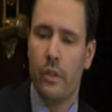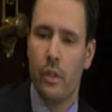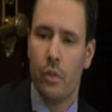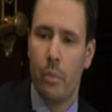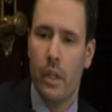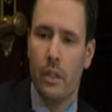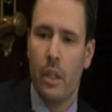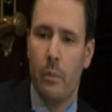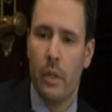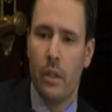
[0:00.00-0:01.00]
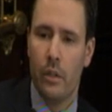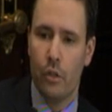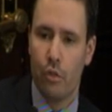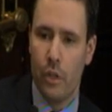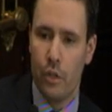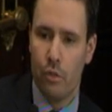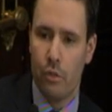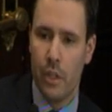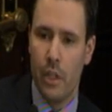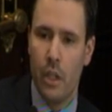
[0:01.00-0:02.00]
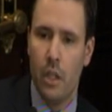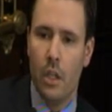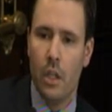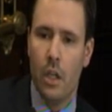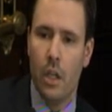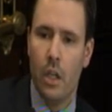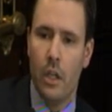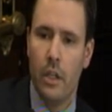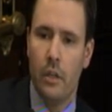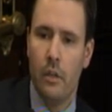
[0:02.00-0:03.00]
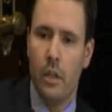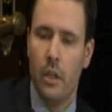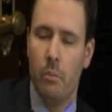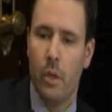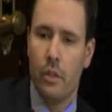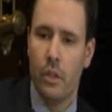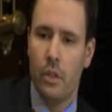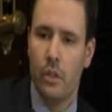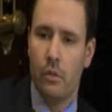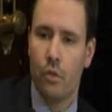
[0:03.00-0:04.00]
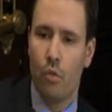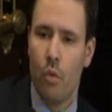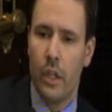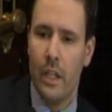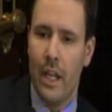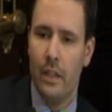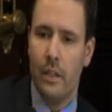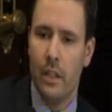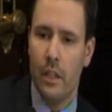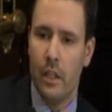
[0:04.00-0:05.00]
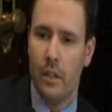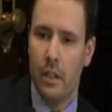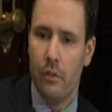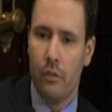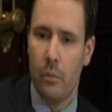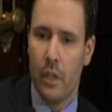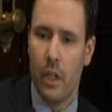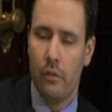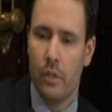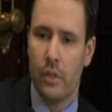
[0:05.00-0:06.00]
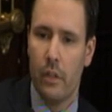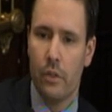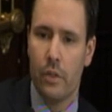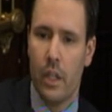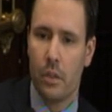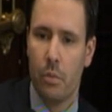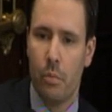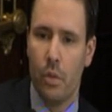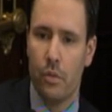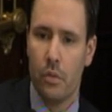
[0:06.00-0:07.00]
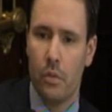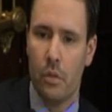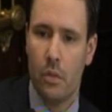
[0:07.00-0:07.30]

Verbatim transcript: anticipate coming into the Treasury uh, in, in budget year 2018-19 from the governor's severance tax proposal?